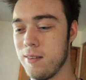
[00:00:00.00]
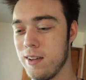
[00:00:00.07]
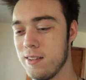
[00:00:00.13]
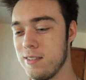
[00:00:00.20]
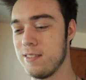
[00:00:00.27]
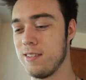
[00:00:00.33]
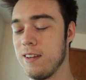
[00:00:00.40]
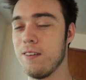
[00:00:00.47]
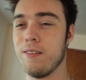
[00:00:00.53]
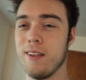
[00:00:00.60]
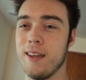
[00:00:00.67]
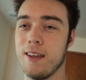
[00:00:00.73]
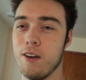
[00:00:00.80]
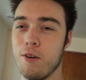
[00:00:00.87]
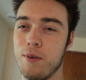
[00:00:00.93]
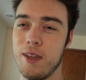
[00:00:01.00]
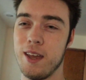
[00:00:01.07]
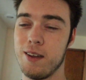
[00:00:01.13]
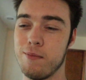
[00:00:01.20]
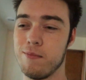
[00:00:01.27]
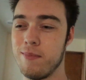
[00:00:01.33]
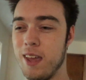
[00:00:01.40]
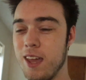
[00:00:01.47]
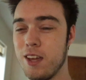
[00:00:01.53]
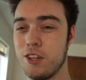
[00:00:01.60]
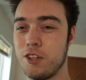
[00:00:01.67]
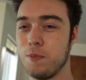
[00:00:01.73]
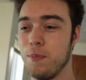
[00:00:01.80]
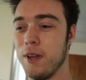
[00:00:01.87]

It's still like OEM-ish,